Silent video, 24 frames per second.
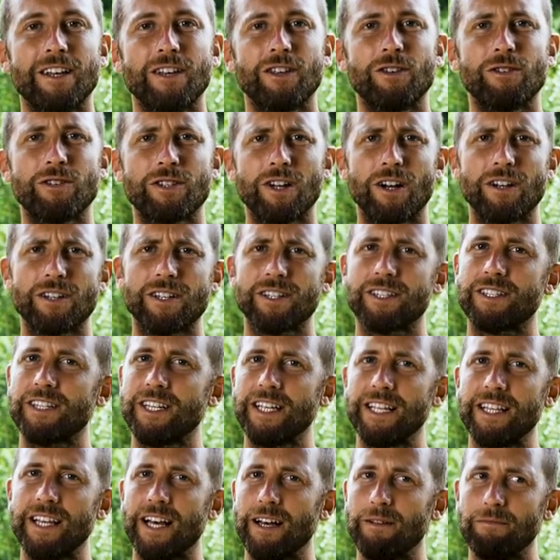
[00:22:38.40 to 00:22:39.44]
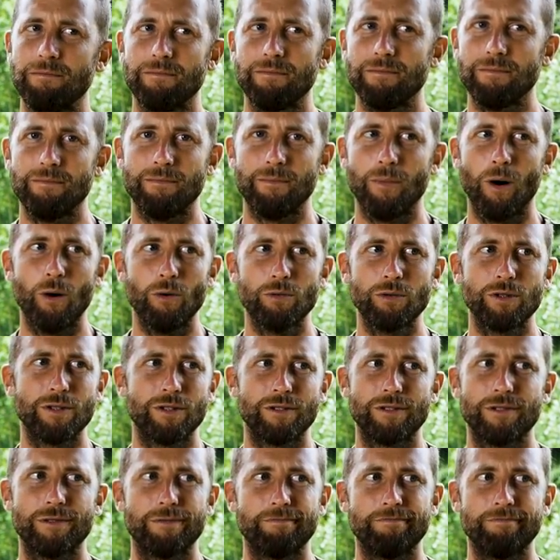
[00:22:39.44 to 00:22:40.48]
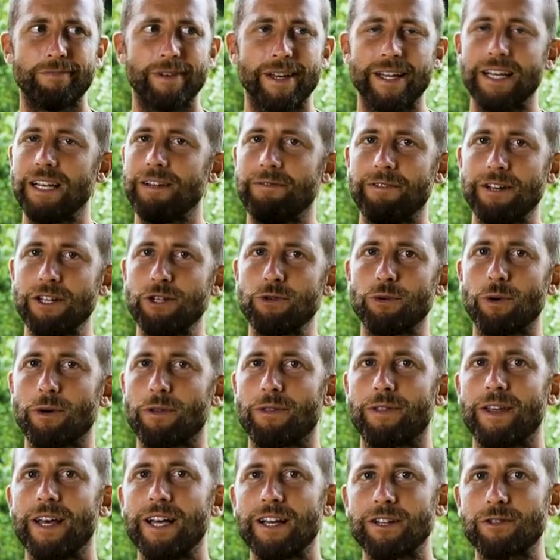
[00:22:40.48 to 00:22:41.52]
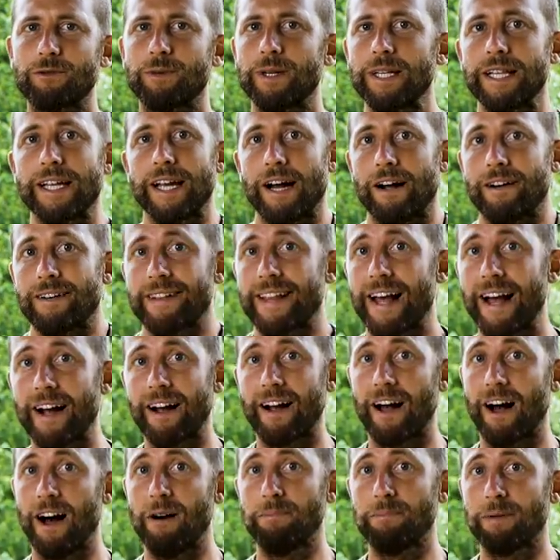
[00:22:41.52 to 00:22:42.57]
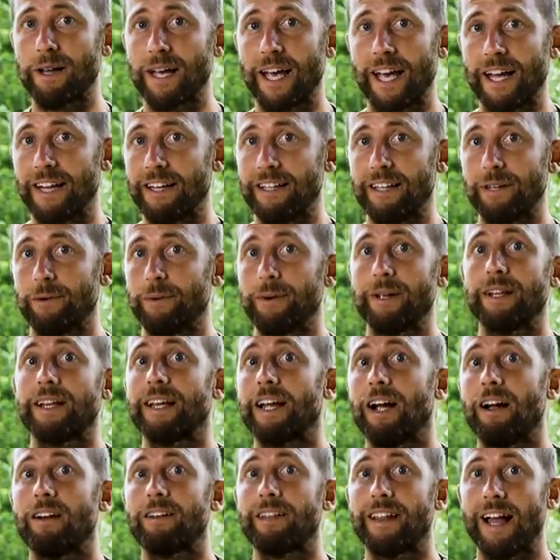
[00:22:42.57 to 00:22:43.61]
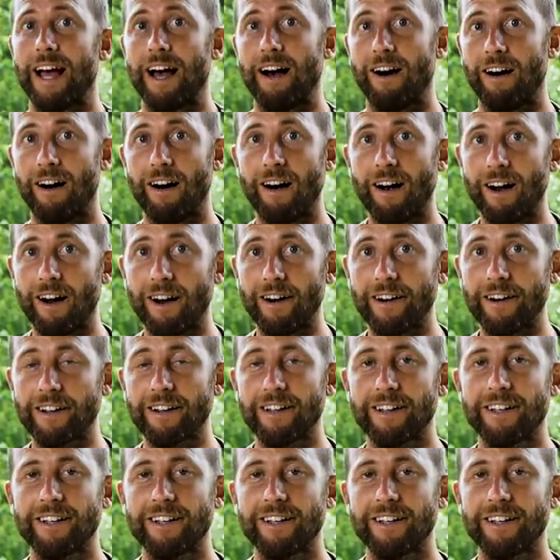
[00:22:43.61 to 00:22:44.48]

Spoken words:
you start to see that most individual things really aren't that complicated. They really aren't that hard.